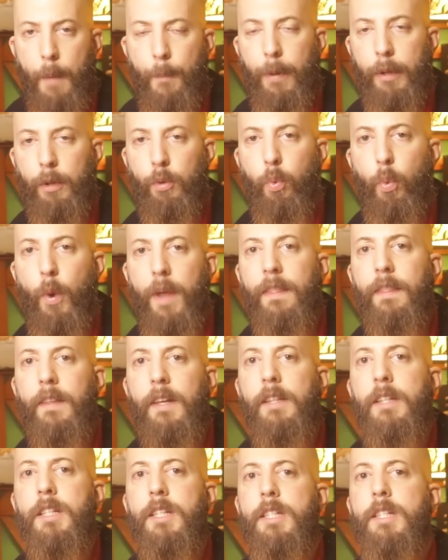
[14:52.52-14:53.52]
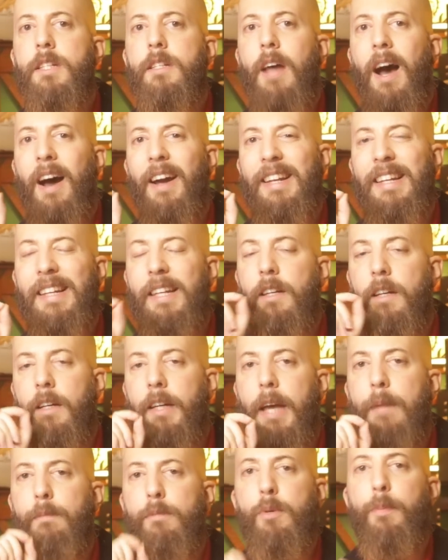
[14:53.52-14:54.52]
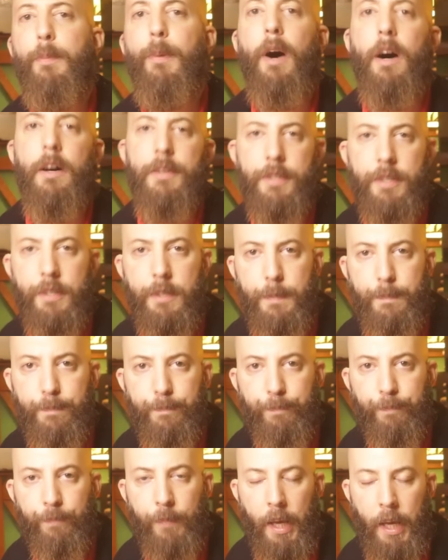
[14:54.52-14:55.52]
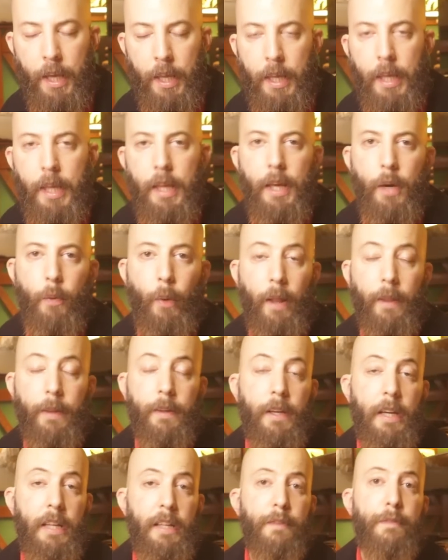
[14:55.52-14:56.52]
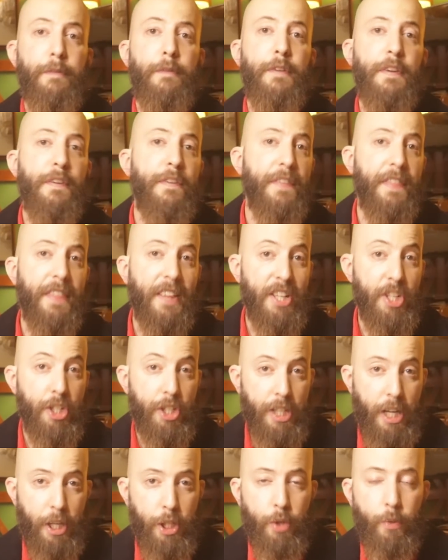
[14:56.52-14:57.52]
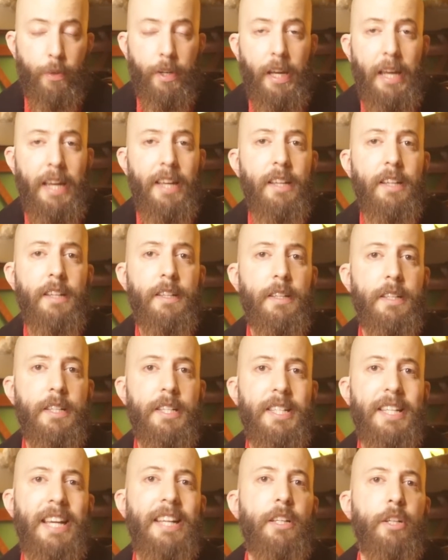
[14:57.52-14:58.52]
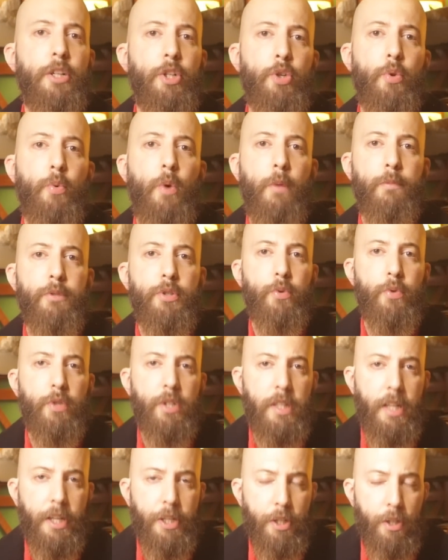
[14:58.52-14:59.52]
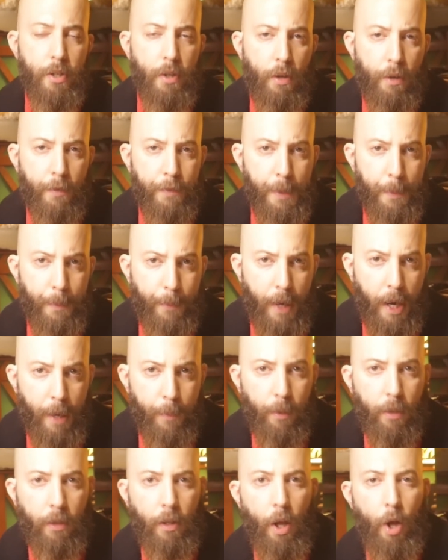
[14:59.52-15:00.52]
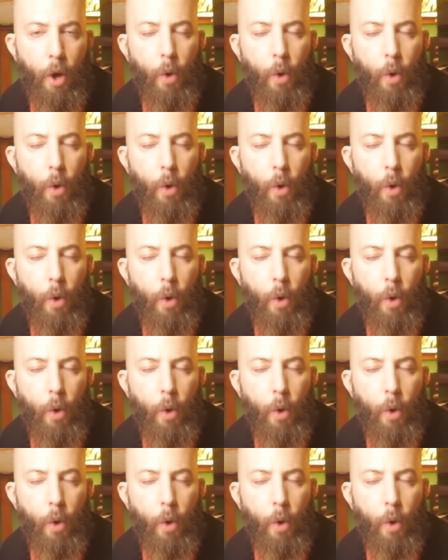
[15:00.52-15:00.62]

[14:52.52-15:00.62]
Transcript: But when did this idea come to pass? Well, in the 5th century, in Saint Jerome's translation of the Bible,